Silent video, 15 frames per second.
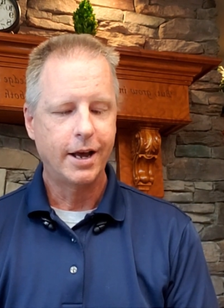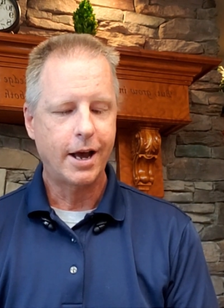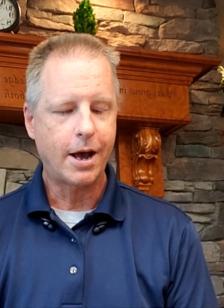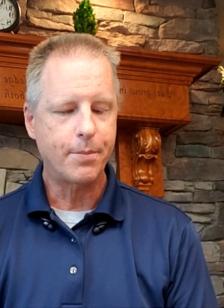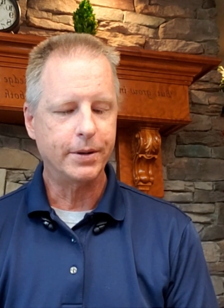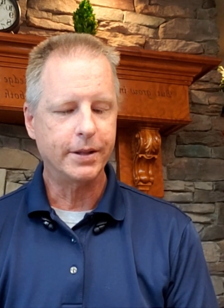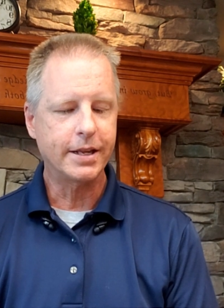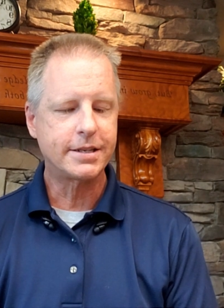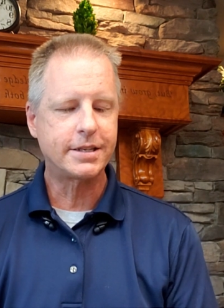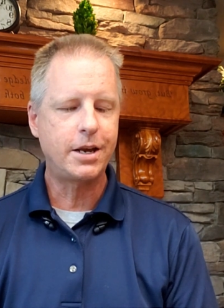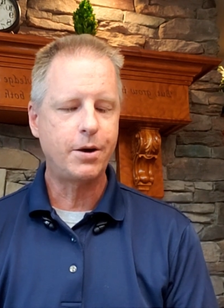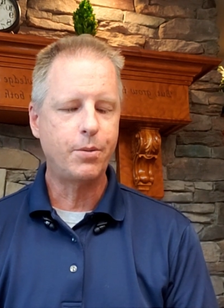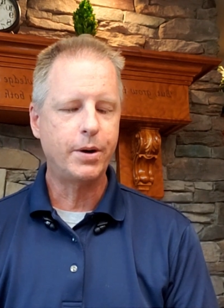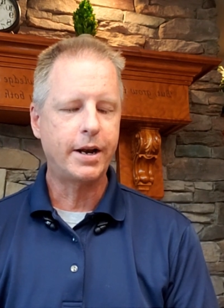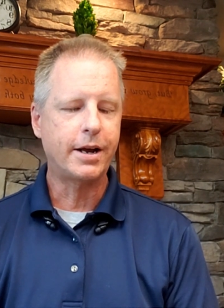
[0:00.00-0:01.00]
But let's
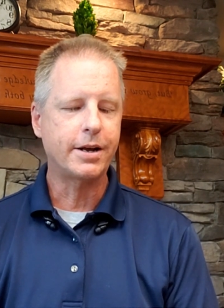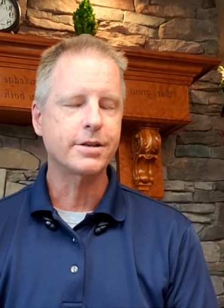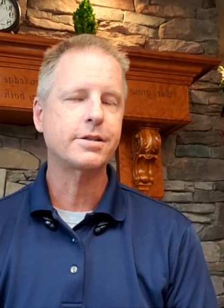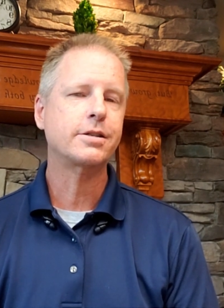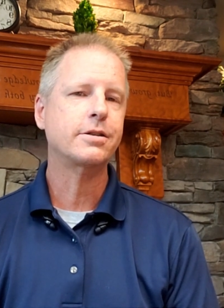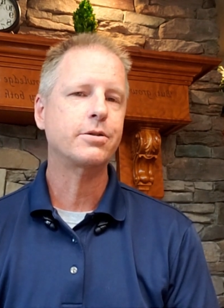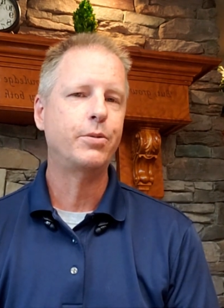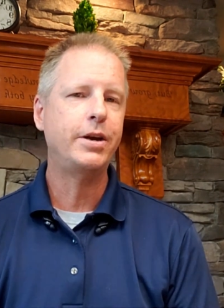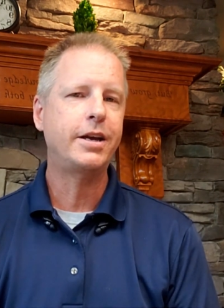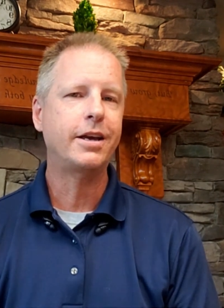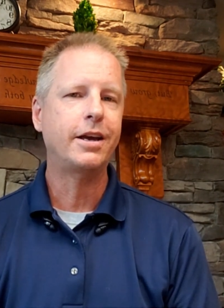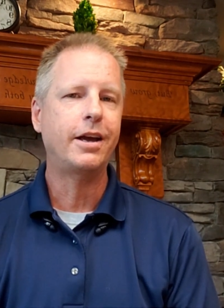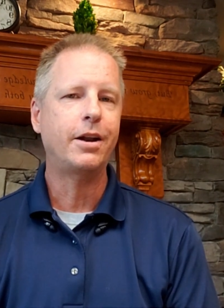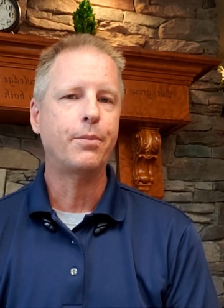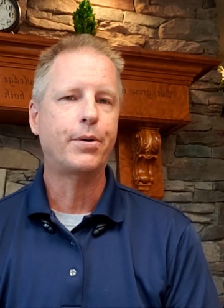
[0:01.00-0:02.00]
see what else we
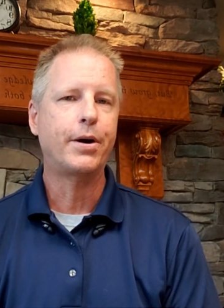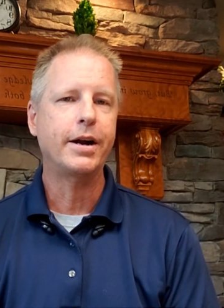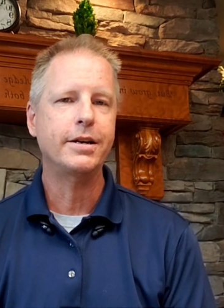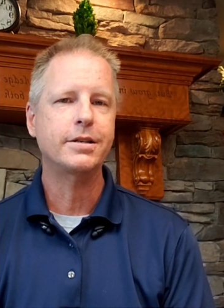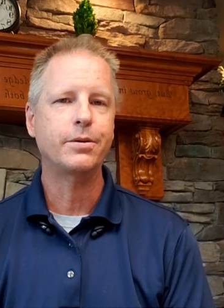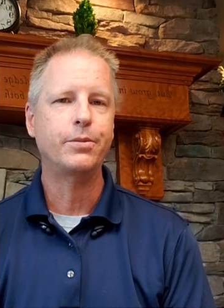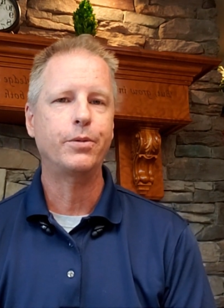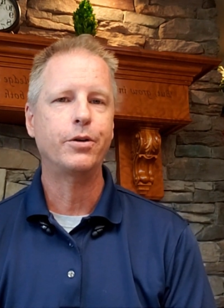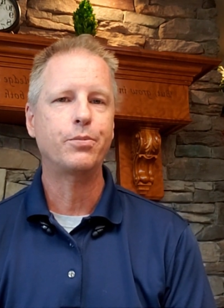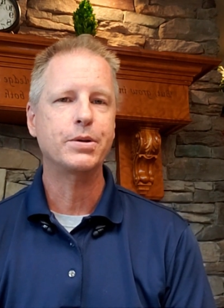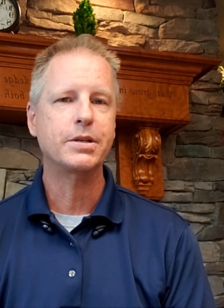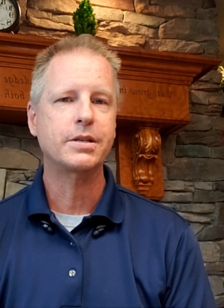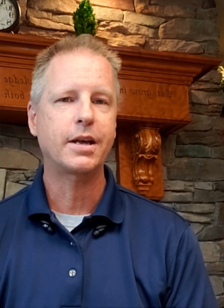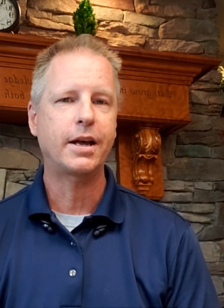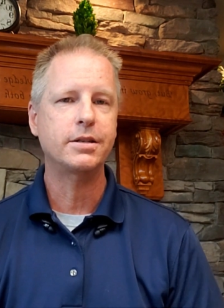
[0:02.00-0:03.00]
can praise him with
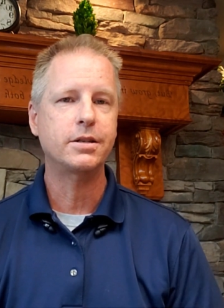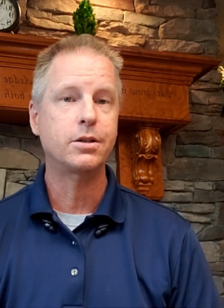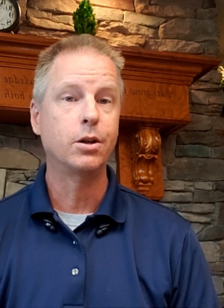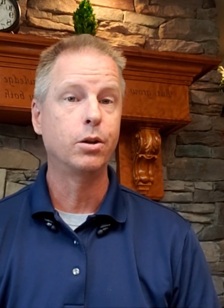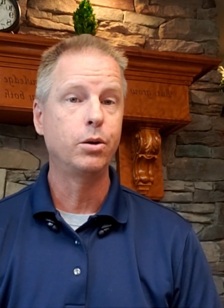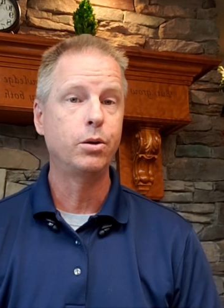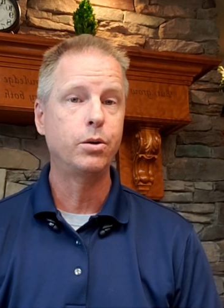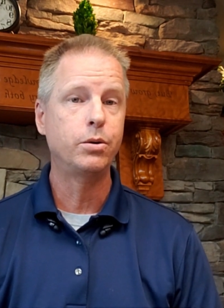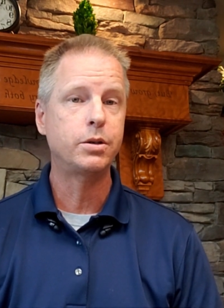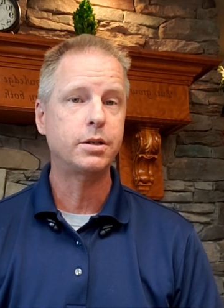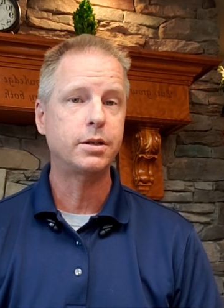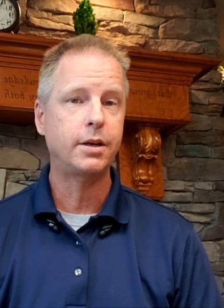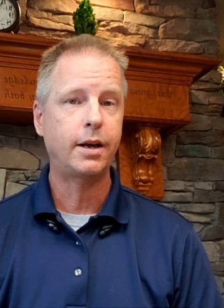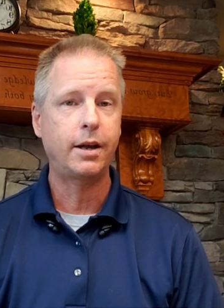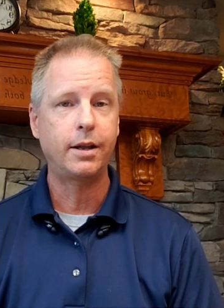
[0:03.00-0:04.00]
besides the
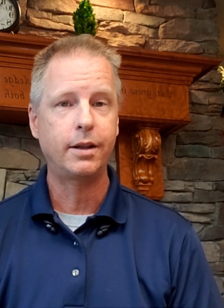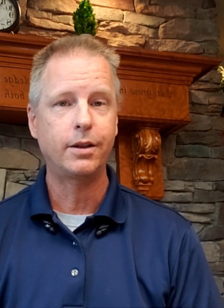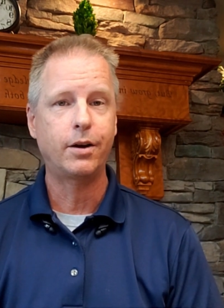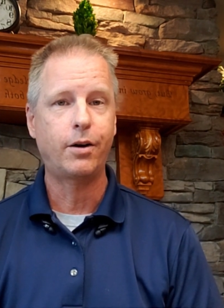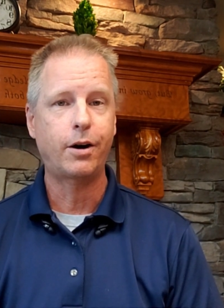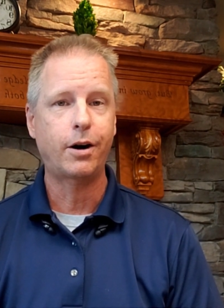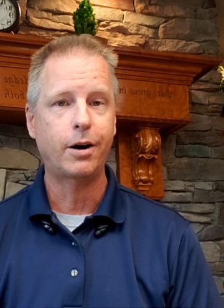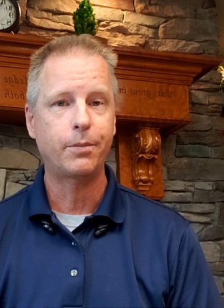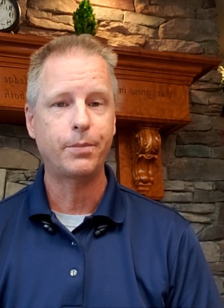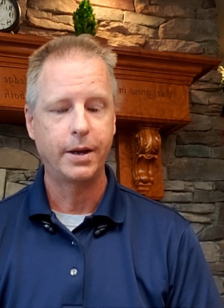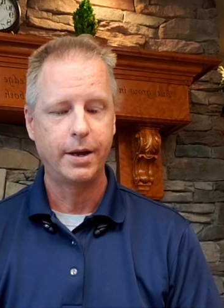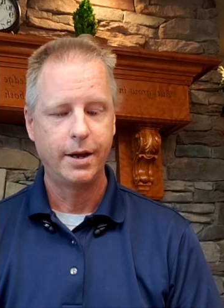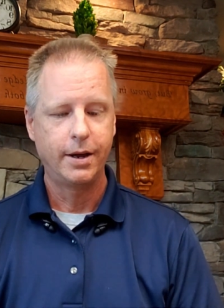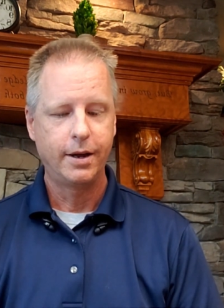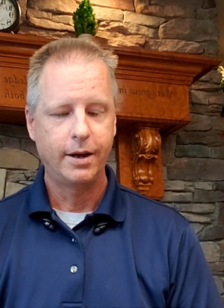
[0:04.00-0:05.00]
lute and the harp.